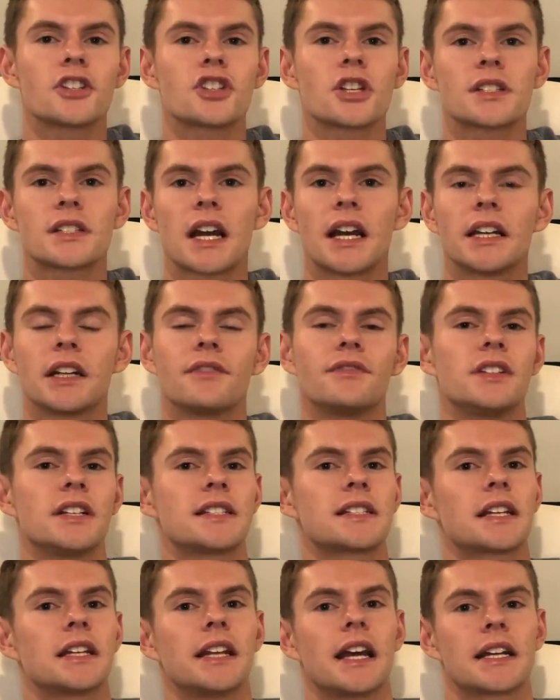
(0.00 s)
just kind of
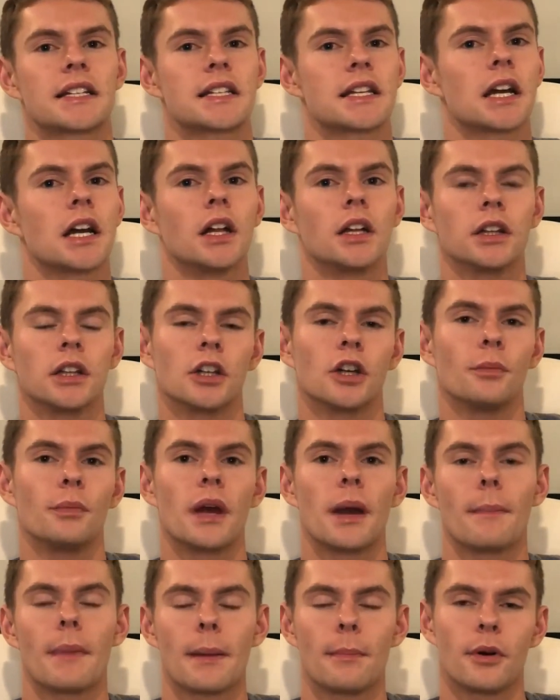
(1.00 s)
disconnecting a little
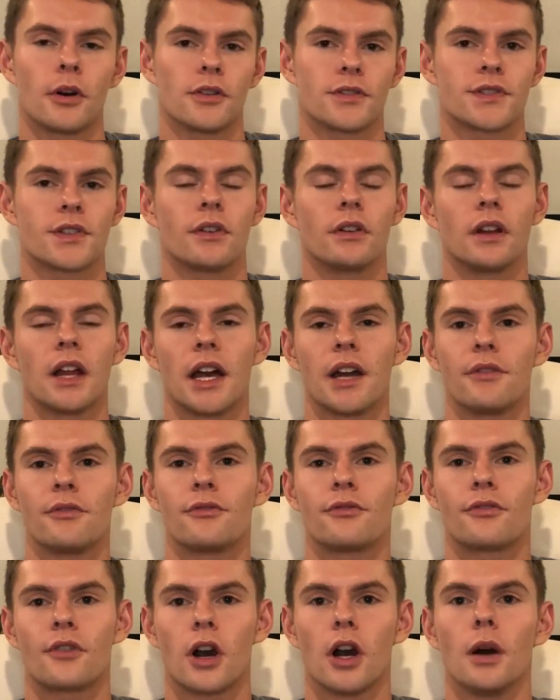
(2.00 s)
bit my personal life
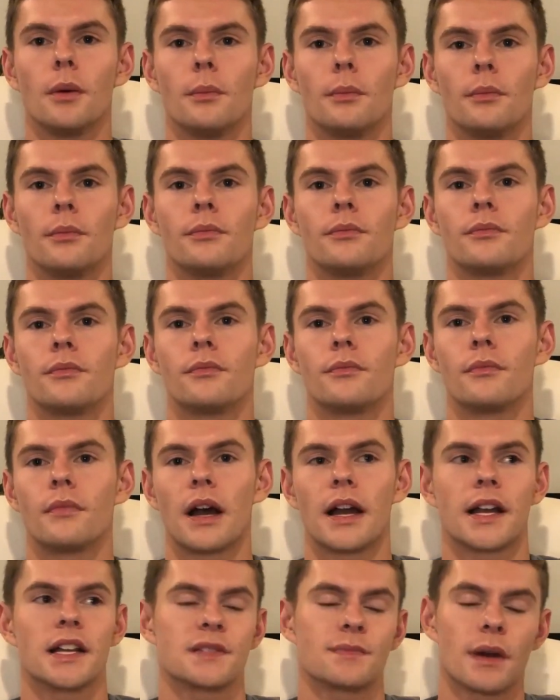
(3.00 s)
from,
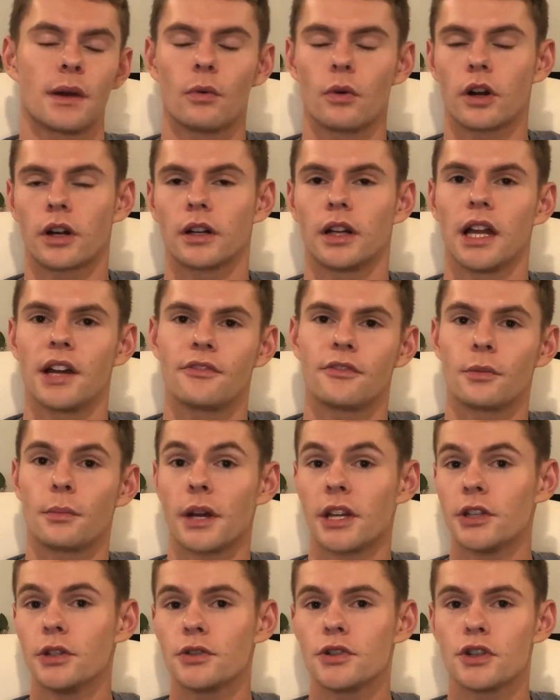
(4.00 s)
I guess, my work life or
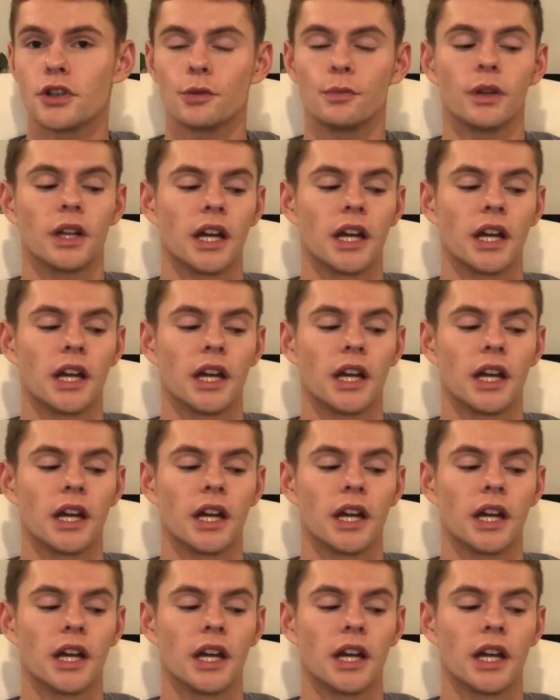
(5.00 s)
my YouTube